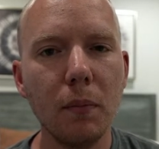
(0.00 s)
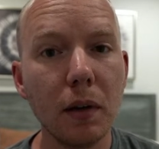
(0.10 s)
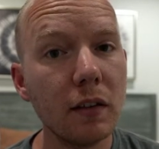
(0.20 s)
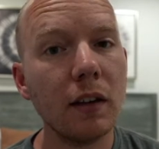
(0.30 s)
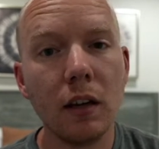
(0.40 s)

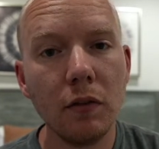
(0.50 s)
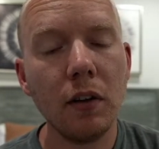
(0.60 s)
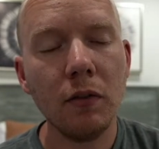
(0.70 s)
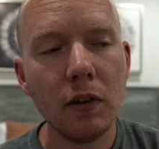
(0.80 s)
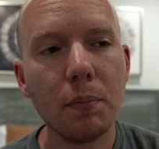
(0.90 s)
Because if you
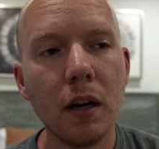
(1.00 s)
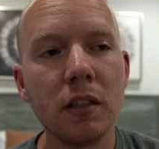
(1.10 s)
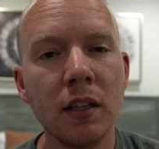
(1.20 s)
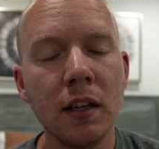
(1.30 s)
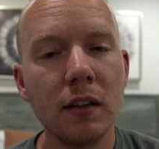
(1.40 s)
have
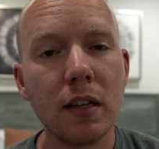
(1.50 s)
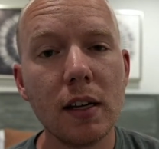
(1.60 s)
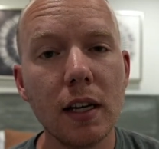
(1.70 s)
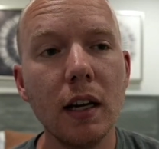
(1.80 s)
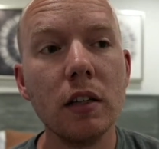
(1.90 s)
depression and
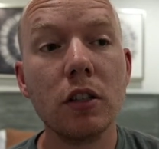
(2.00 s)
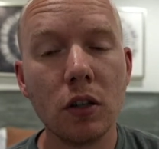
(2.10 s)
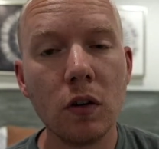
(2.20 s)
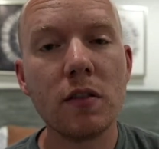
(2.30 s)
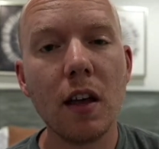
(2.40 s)
anxiety, it
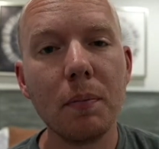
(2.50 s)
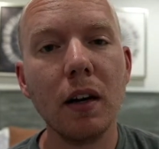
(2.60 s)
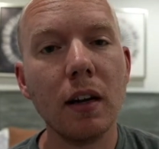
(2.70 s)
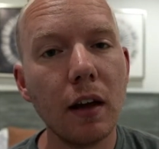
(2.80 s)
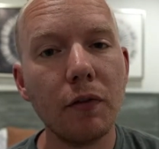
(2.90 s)
shows up on
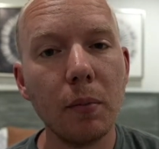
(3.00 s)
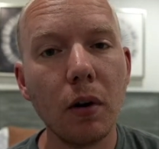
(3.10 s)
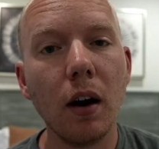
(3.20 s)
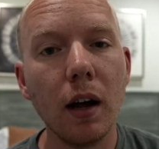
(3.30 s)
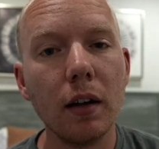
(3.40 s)
an
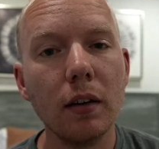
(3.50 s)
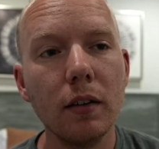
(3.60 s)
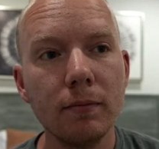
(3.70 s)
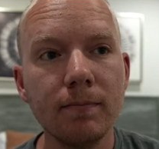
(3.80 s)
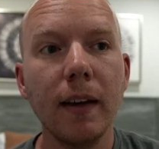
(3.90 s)
fMRI.
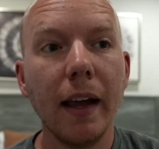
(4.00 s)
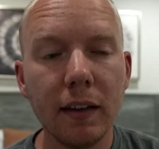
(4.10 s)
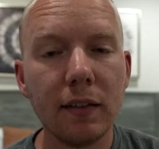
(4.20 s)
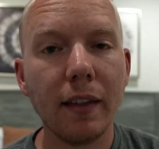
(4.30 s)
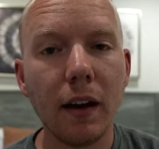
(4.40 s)

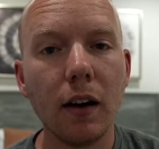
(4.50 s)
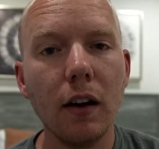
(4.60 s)
It's there.